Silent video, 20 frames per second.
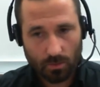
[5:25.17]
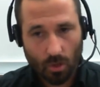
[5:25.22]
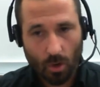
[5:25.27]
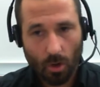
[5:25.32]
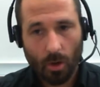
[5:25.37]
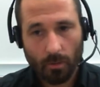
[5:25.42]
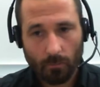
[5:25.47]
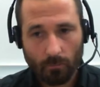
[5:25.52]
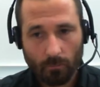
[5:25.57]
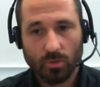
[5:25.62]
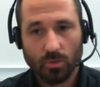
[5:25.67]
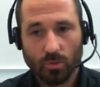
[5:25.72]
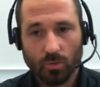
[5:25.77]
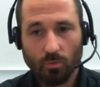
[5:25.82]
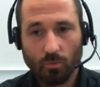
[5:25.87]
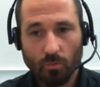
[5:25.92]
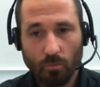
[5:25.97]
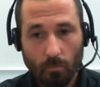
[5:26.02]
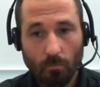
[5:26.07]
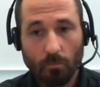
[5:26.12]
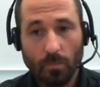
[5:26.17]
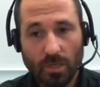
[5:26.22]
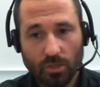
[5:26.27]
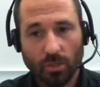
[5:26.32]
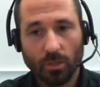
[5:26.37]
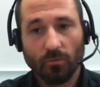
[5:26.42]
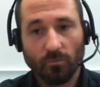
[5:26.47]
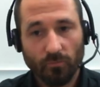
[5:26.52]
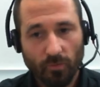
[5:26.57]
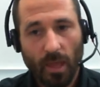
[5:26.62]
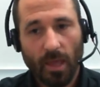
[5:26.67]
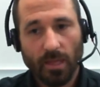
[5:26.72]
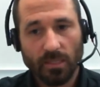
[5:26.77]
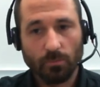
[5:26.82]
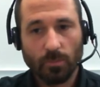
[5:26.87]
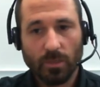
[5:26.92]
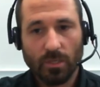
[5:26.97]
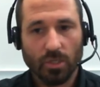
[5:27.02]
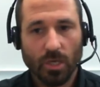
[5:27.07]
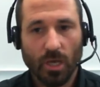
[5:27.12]
time to measure if there has
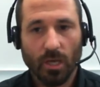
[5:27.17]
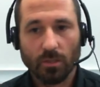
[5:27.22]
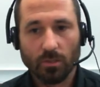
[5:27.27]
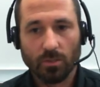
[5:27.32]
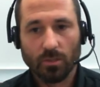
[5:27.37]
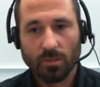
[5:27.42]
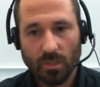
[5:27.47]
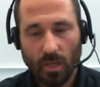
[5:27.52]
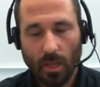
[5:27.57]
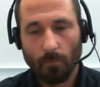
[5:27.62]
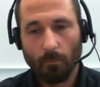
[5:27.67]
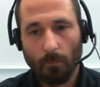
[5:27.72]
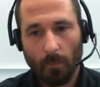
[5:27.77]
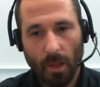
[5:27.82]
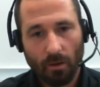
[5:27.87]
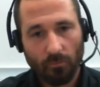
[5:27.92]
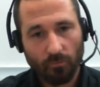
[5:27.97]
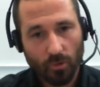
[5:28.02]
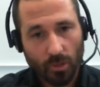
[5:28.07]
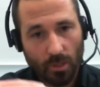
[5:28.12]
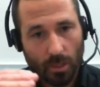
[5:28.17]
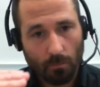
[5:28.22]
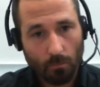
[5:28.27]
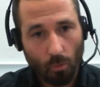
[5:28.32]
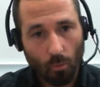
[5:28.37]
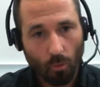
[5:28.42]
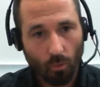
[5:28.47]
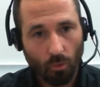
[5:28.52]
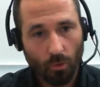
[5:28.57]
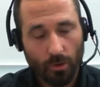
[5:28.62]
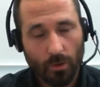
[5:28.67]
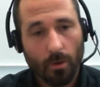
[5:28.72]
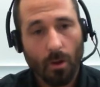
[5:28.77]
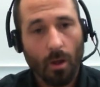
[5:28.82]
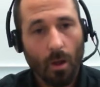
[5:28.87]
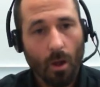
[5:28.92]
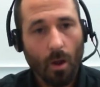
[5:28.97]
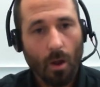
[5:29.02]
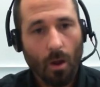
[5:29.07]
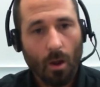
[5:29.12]
been changes, and if you get more than,
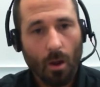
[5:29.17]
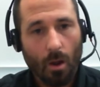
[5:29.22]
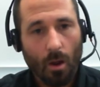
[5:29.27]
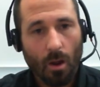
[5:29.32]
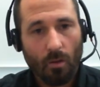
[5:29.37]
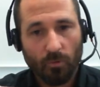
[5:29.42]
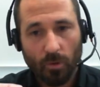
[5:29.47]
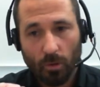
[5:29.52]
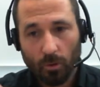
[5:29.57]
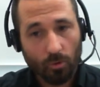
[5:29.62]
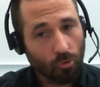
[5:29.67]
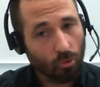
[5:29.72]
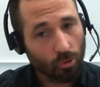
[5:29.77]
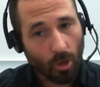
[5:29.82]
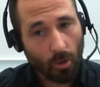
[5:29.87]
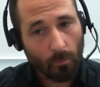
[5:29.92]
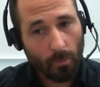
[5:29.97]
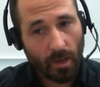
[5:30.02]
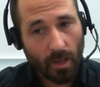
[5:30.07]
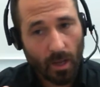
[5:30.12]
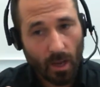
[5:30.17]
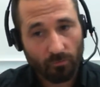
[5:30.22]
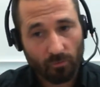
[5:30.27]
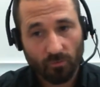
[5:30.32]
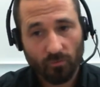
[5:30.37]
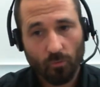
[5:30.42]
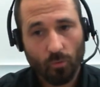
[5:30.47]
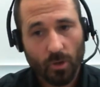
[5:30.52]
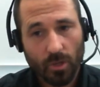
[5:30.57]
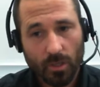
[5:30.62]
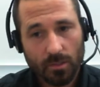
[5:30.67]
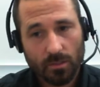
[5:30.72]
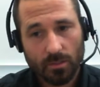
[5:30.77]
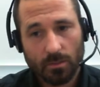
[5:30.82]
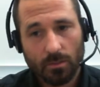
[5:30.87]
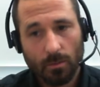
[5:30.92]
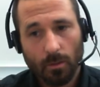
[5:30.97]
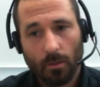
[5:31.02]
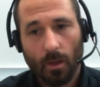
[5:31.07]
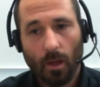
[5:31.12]
if you could go back after 4
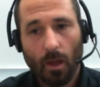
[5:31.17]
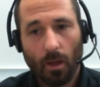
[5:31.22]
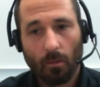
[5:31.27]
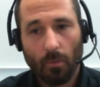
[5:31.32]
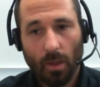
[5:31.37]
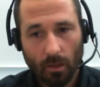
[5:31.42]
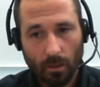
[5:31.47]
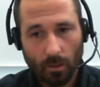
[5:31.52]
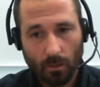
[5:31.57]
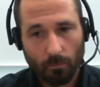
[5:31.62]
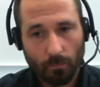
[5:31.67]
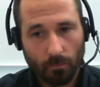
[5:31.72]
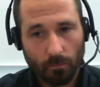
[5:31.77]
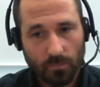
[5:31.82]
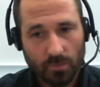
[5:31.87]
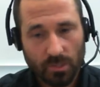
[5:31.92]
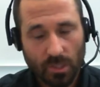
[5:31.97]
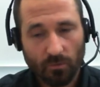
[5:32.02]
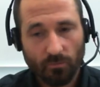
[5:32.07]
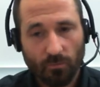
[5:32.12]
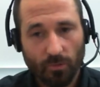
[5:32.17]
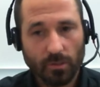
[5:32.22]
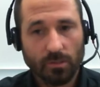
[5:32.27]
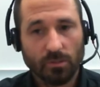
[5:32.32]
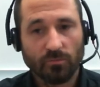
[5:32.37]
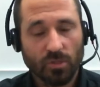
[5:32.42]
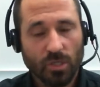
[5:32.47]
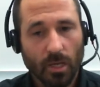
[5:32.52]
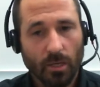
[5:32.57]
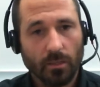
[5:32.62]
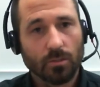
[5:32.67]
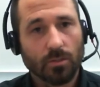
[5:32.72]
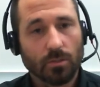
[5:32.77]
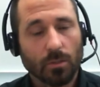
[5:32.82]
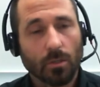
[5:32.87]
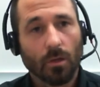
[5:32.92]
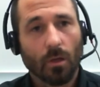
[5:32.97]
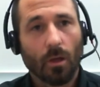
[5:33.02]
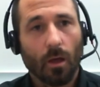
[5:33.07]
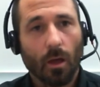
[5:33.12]
years and see if things have
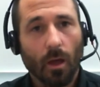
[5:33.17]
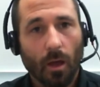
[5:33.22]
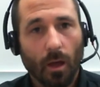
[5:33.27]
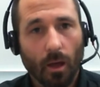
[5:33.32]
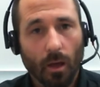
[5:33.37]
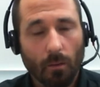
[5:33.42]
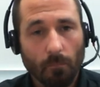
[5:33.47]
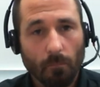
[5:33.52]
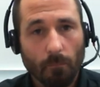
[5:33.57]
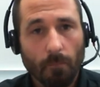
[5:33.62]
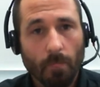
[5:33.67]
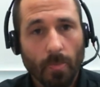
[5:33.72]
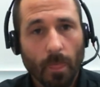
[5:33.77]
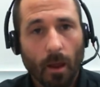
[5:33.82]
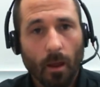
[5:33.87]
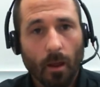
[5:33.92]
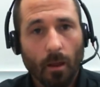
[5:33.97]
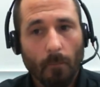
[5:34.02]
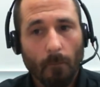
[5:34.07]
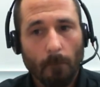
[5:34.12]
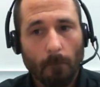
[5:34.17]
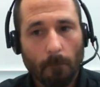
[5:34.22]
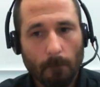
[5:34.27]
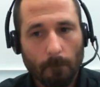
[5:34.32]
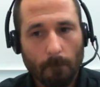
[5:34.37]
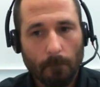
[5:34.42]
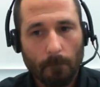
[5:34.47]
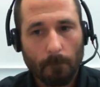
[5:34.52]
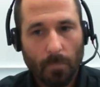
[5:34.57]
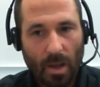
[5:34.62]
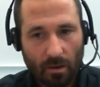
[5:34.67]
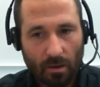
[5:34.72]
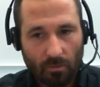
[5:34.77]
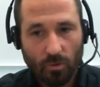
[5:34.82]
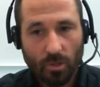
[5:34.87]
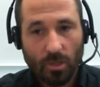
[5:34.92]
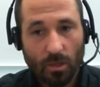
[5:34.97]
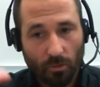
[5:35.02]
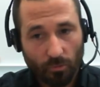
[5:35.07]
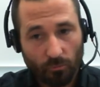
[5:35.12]
changed. But
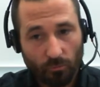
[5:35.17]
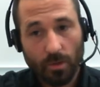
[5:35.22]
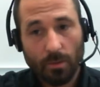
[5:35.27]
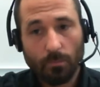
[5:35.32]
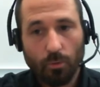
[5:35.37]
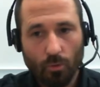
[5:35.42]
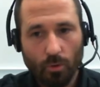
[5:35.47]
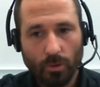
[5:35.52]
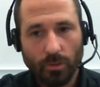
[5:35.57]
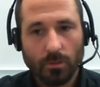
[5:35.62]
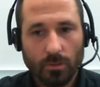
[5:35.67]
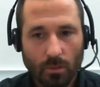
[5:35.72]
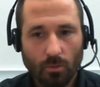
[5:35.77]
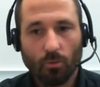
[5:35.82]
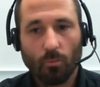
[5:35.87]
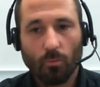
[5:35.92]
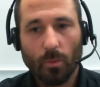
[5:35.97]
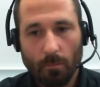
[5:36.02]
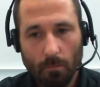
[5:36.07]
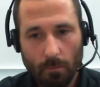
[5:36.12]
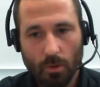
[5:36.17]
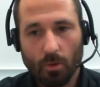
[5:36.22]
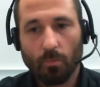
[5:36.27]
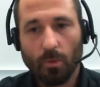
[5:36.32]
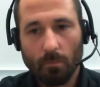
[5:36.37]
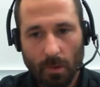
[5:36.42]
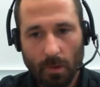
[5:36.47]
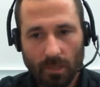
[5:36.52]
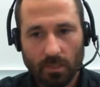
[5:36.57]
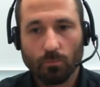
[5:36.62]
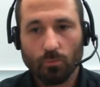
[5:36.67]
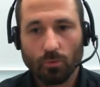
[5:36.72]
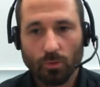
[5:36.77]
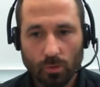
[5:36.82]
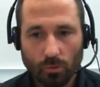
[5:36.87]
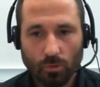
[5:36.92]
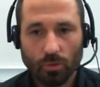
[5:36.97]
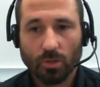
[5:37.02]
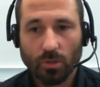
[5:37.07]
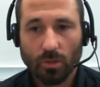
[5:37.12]
if you get 3 points, you'll be much more
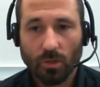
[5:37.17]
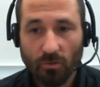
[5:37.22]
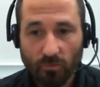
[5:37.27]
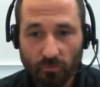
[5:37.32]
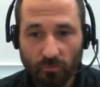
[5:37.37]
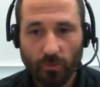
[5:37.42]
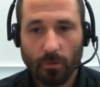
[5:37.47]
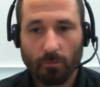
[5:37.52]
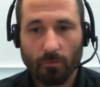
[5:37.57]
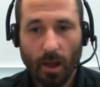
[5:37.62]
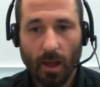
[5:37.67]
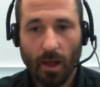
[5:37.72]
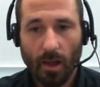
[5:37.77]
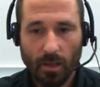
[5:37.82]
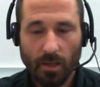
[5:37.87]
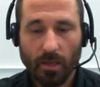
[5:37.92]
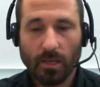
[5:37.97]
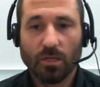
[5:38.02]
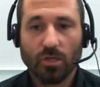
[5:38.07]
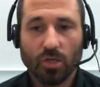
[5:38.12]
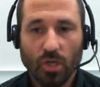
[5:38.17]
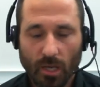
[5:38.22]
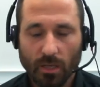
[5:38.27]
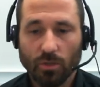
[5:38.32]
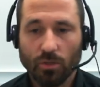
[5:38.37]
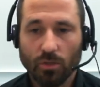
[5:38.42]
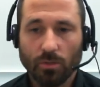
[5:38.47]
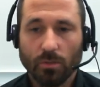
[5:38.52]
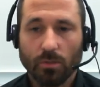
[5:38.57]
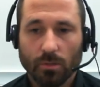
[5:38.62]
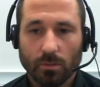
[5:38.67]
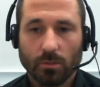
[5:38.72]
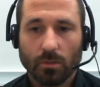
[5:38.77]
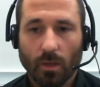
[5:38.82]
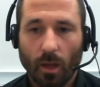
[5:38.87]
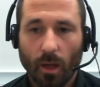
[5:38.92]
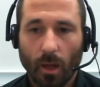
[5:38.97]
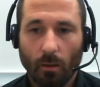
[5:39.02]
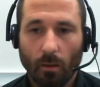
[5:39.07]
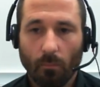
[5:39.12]
certain if there are any changes
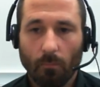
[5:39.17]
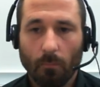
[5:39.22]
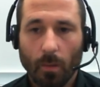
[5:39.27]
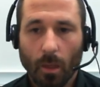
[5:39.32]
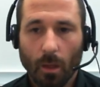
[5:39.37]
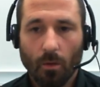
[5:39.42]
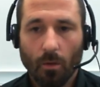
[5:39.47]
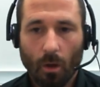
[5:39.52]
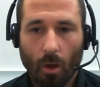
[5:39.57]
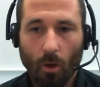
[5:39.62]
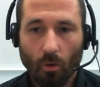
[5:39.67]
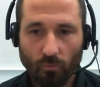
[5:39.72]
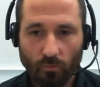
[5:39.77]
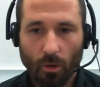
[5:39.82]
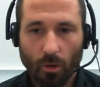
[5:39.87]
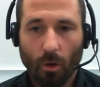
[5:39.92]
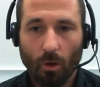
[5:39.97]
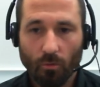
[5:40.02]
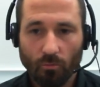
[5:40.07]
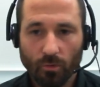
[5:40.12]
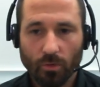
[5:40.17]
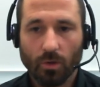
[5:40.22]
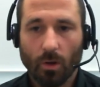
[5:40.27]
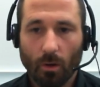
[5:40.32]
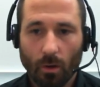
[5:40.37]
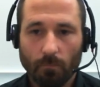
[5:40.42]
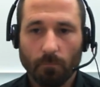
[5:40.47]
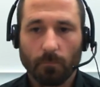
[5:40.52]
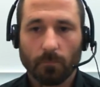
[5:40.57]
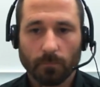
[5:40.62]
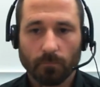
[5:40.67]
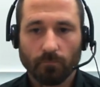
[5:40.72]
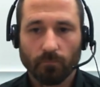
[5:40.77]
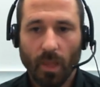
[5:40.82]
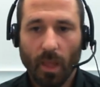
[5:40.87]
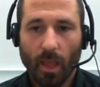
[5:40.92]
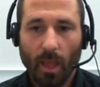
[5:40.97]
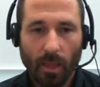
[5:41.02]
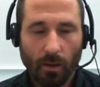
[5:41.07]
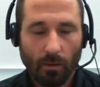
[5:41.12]
over time,
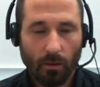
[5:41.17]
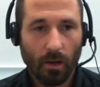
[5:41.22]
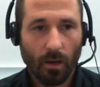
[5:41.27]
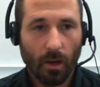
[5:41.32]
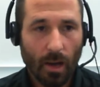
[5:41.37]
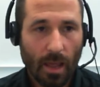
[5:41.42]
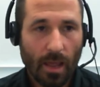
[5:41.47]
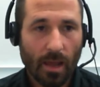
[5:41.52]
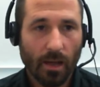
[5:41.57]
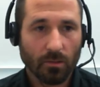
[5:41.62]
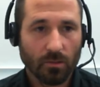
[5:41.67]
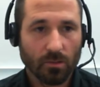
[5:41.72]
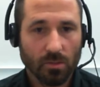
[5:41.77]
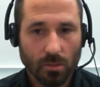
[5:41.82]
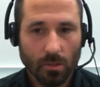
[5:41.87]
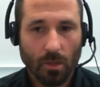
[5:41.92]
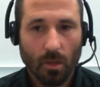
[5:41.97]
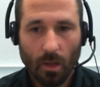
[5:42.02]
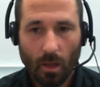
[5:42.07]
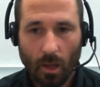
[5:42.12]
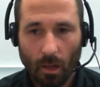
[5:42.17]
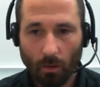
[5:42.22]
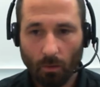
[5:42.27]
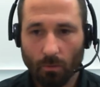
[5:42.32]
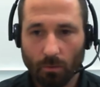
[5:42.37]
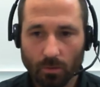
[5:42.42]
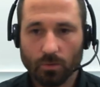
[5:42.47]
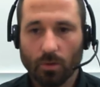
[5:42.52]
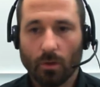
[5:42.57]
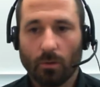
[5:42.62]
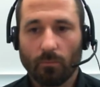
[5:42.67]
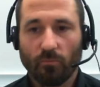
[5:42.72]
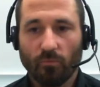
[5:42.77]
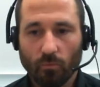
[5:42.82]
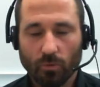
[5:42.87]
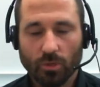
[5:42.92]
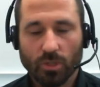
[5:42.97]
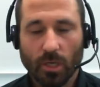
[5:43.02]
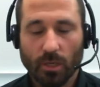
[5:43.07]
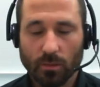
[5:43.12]
and it allows a longer time
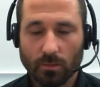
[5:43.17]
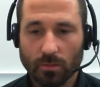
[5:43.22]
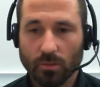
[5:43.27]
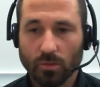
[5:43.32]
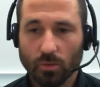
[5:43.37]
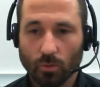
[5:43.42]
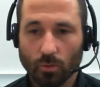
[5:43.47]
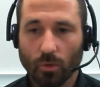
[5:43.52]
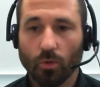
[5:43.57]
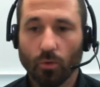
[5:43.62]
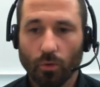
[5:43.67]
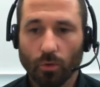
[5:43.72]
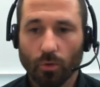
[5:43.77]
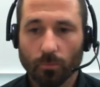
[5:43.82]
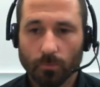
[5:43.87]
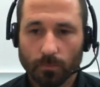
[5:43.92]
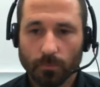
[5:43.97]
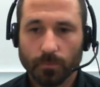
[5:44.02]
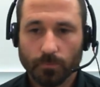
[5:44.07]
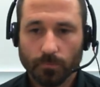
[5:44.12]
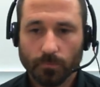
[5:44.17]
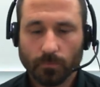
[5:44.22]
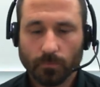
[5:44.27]
for changes to occur.